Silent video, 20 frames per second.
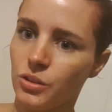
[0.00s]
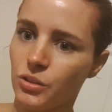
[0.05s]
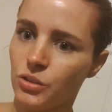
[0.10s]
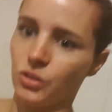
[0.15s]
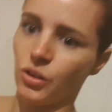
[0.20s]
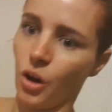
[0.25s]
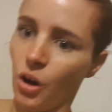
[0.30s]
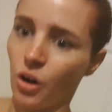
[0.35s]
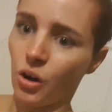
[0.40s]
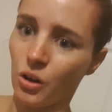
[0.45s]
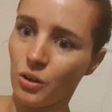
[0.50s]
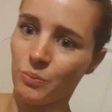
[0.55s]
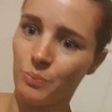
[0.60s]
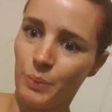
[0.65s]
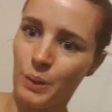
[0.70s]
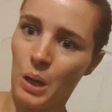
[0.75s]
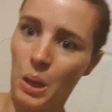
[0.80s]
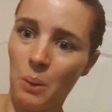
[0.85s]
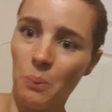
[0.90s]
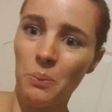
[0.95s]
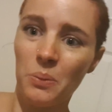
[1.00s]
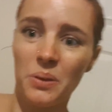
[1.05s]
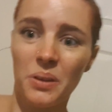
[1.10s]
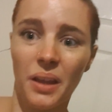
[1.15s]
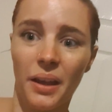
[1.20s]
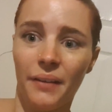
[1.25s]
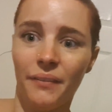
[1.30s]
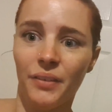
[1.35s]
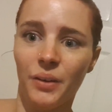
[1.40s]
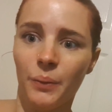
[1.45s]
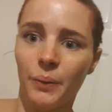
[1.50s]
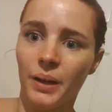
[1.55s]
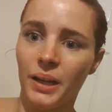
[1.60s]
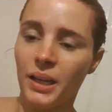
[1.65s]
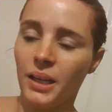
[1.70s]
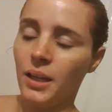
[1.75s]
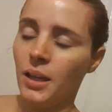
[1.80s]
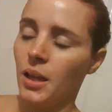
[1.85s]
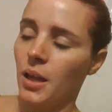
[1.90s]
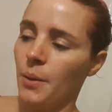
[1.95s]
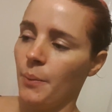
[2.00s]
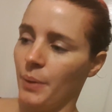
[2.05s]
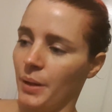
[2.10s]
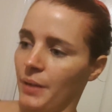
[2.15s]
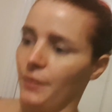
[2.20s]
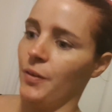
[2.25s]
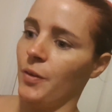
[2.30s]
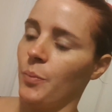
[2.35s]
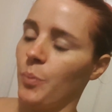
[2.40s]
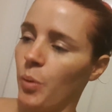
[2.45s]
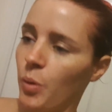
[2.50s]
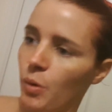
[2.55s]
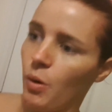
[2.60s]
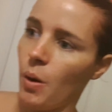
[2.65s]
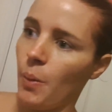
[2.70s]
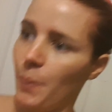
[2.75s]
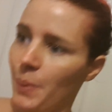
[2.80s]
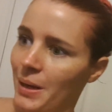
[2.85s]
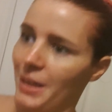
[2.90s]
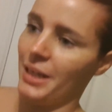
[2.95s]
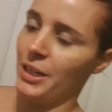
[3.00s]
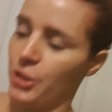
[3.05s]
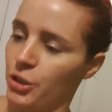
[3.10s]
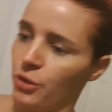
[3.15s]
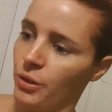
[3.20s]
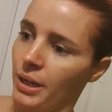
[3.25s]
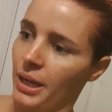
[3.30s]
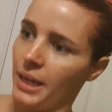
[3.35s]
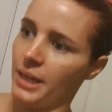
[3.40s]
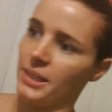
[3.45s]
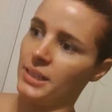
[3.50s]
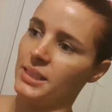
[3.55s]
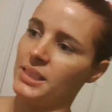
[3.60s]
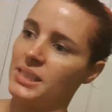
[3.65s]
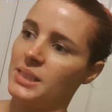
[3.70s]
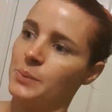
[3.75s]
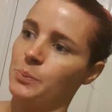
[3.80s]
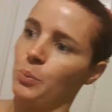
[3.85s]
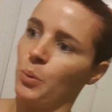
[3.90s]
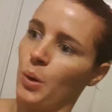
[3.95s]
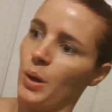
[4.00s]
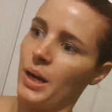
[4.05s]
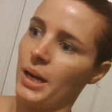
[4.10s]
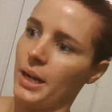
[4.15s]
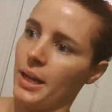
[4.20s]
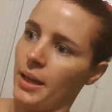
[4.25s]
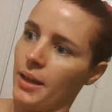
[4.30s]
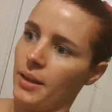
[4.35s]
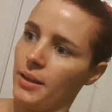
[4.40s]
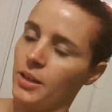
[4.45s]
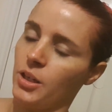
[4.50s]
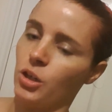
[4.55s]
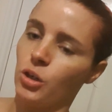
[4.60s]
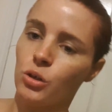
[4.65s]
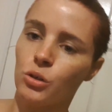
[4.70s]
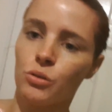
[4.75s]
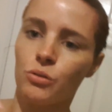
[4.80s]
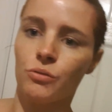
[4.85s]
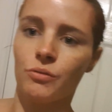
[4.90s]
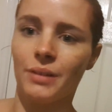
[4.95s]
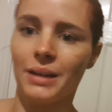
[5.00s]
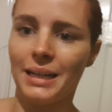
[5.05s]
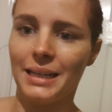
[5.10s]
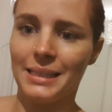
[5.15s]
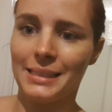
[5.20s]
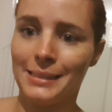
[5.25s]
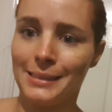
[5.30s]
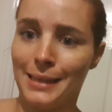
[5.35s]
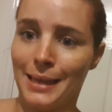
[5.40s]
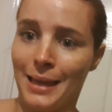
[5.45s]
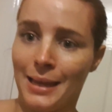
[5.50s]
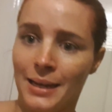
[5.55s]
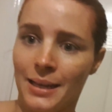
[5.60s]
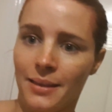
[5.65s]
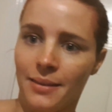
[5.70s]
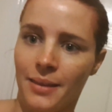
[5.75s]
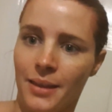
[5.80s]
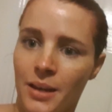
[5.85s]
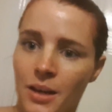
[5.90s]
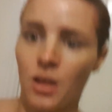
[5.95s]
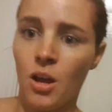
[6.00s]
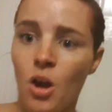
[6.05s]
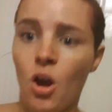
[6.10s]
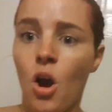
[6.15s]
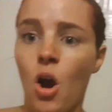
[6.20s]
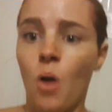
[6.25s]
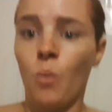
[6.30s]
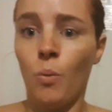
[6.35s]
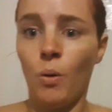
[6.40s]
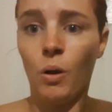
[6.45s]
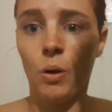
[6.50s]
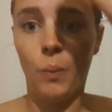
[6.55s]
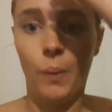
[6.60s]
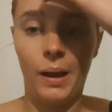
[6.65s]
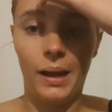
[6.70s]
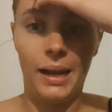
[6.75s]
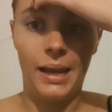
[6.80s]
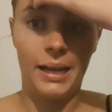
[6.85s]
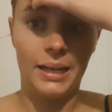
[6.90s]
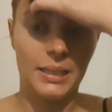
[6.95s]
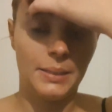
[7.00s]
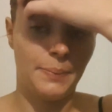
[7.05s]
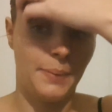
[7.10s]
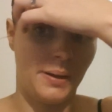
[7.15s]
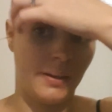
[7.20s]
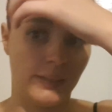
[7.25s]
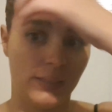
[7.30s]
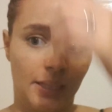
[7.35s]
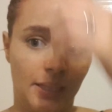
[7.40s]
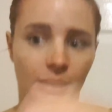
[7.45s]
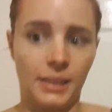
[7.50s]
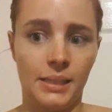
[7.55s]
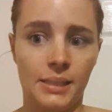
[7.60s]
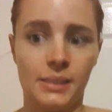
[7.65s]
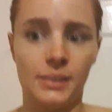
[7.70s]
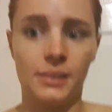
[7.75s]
dark blobs everywhere. But if you properly shook it and sprayed it, you couldn't really see anything. And what I quite liked about it